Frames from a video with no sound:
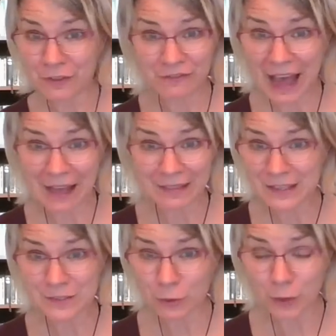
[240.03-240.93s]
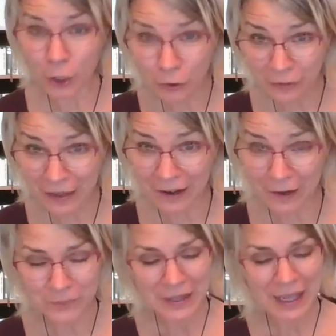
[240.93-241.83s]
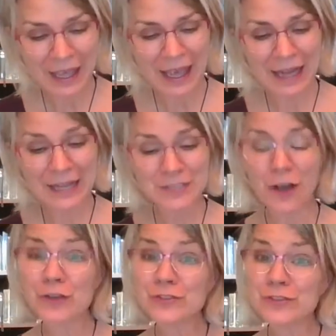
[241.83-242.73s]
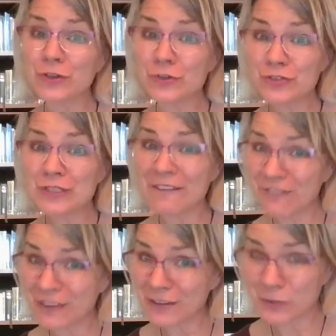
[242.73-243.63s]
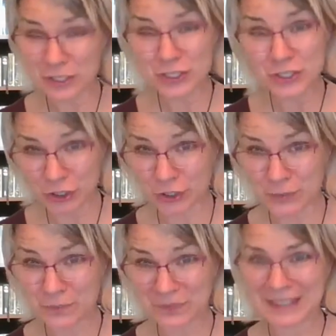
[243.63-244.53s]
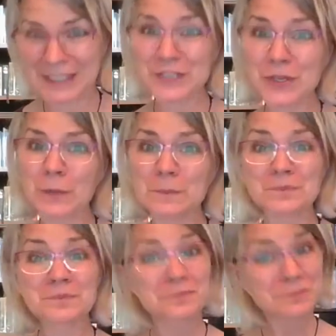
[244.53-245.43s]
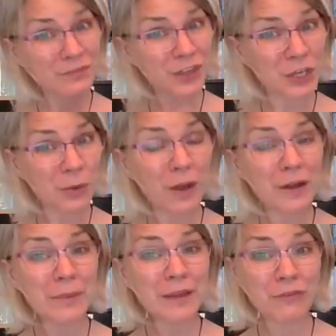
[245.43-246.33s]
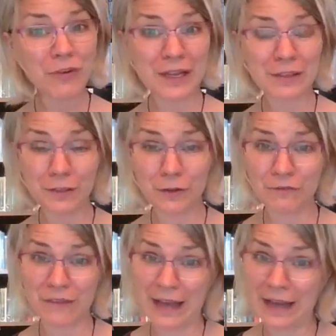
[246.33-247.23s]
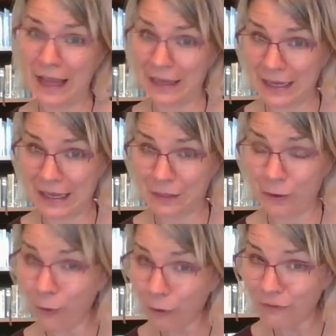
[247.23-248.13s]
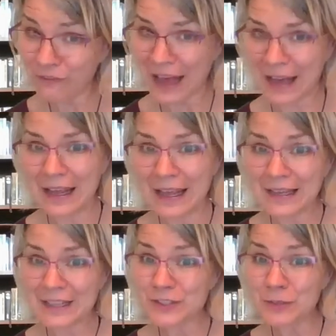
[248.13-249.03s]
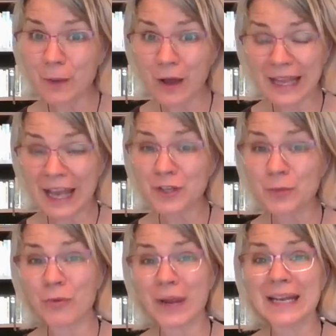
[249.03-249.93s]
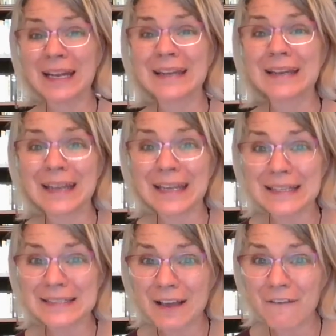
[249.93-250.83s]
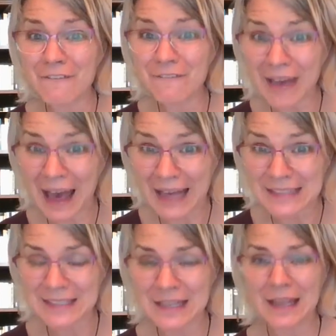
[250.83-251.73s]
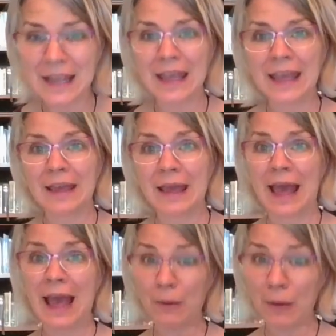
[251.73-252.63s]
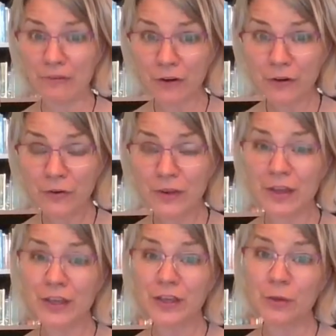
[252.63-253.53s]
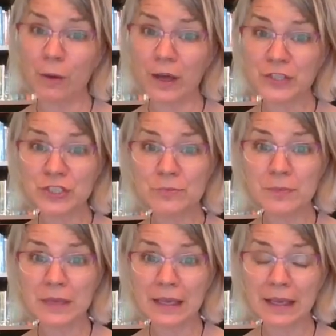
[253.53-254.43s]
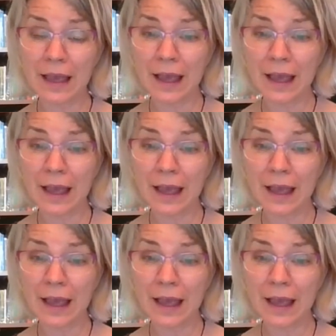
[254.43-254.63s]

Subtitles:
fat that's no longer there, and it's also usually filled with sugar. So you want to be avoiding the low fat and eating the whole fat because your body and your brain needs fat. However, you want to be